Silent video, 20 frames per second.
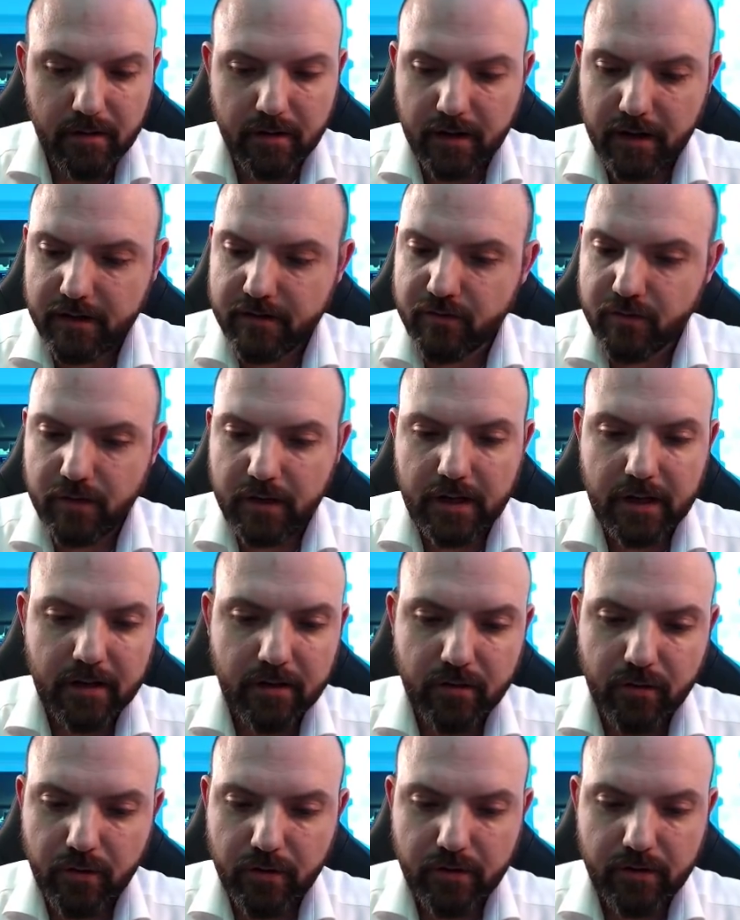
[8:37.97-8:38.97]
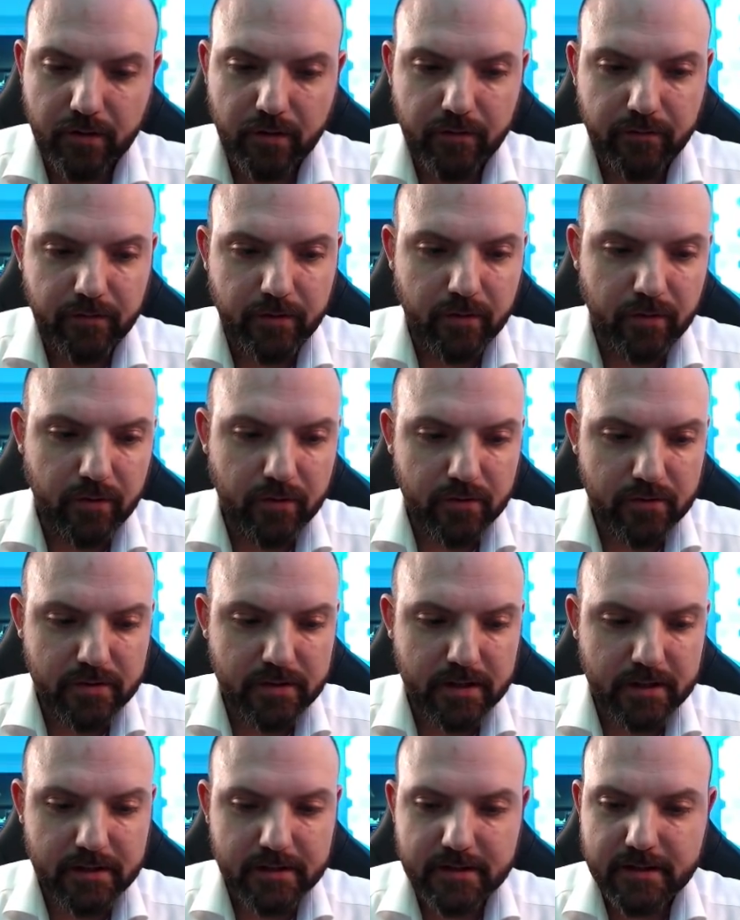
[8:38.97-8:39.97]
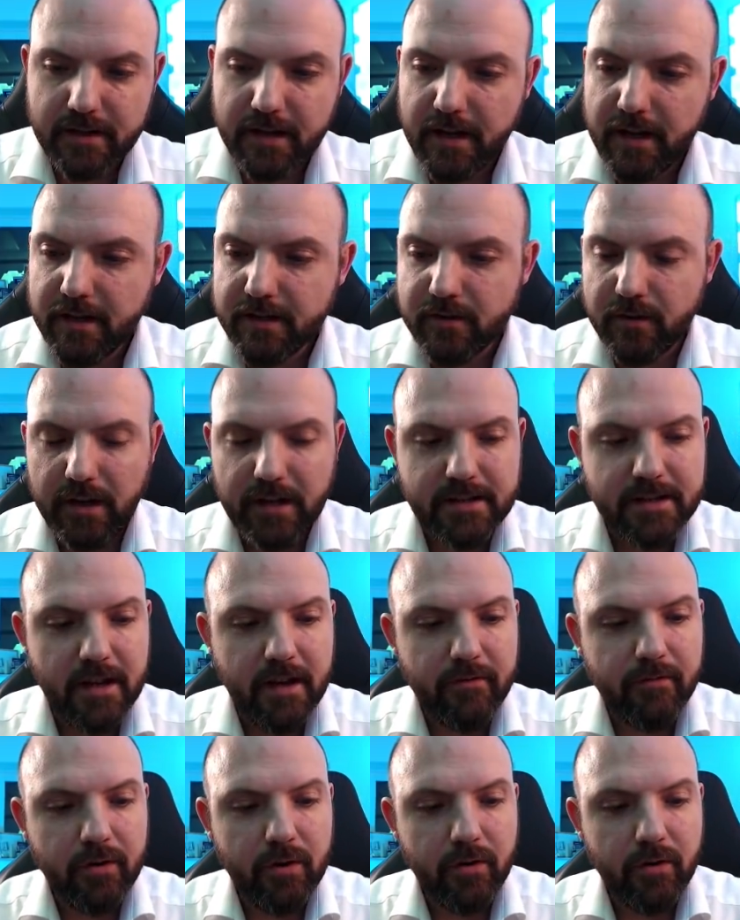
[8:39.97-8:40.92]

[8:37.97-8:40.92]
It's really intuitive to use this. So let's have a